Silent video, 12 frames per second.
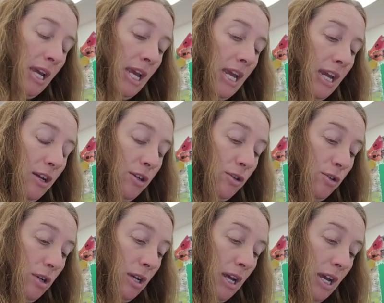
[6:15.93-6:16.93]
and
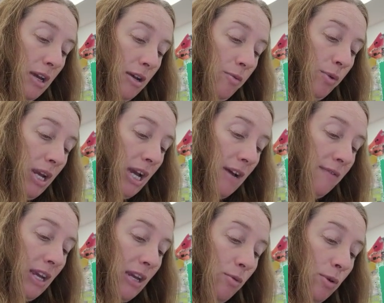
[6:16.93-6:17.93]
we have
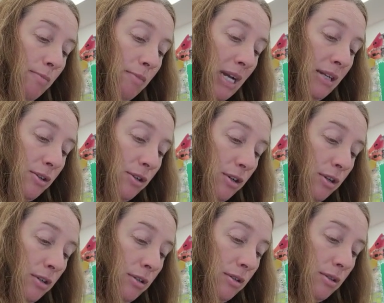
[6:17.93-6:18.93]
a reminder.